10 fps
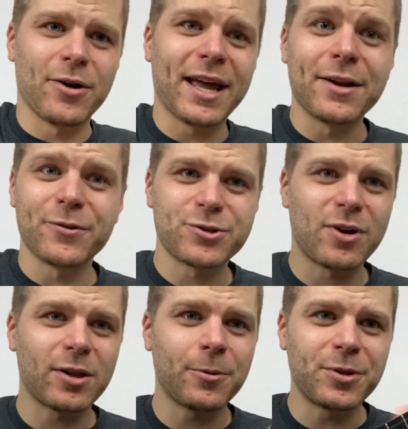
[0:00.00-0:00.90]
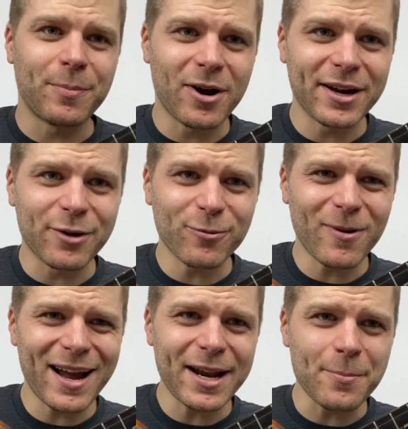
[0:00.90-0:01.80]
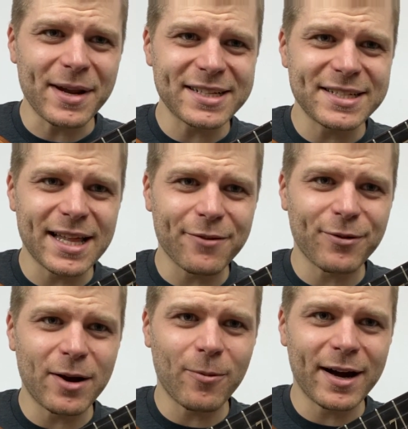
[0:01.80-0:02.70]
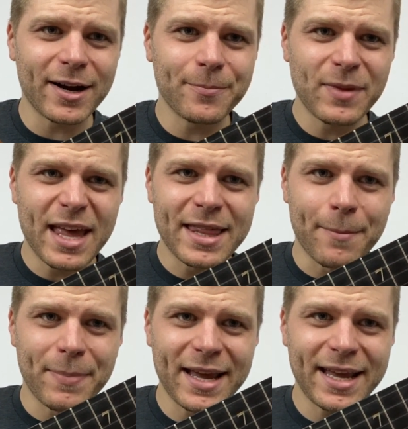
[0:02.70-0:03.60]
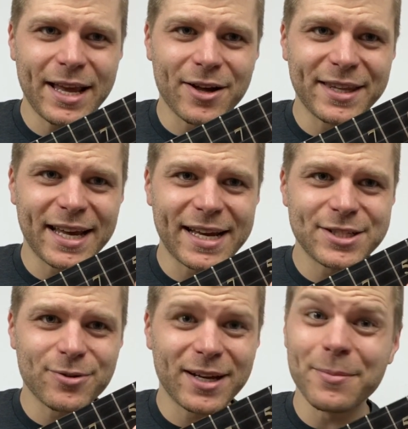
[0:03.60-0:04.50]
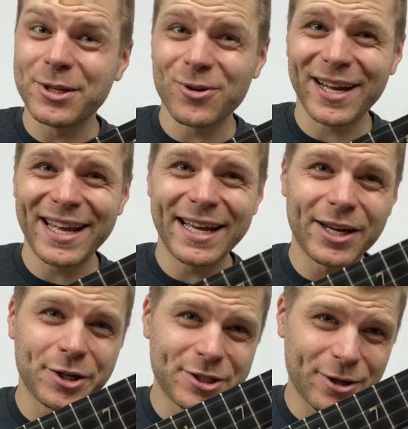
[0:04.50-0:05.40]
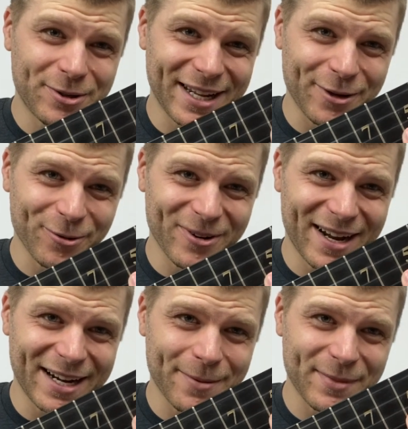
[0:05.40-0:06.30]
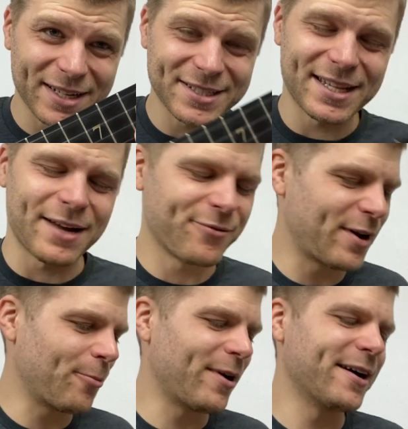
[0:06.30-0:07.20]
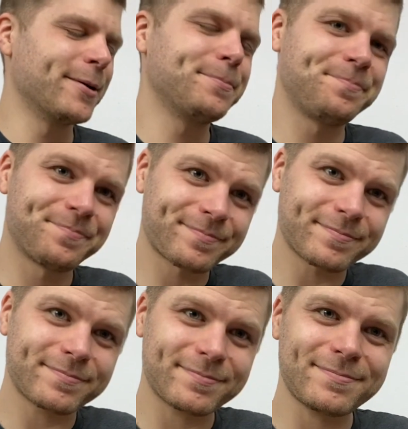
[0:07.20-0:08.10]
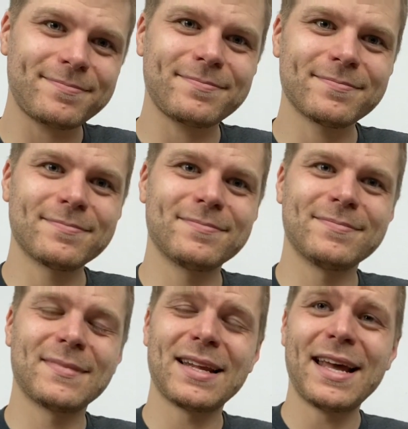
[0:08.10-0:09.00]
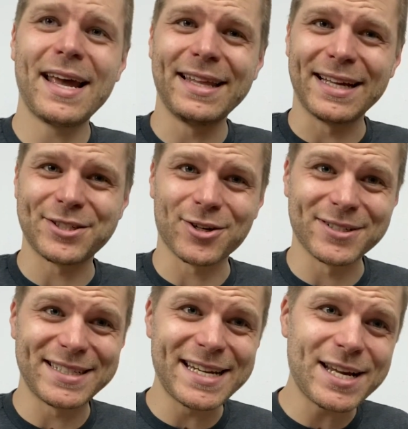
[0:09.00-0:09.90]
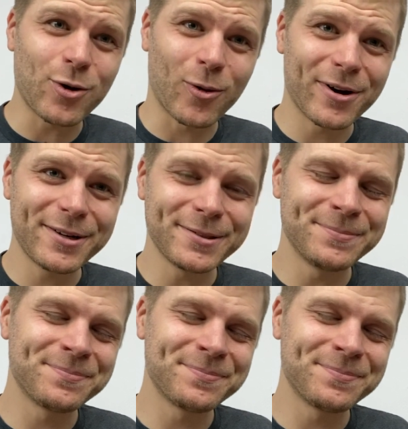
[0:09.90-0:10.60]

again, if you're struggling with the bar, get right up next to that fret wire. That pinky on the A string can be tricky and get a good tone. Get it right up next to that fret wire. And that's our D chord.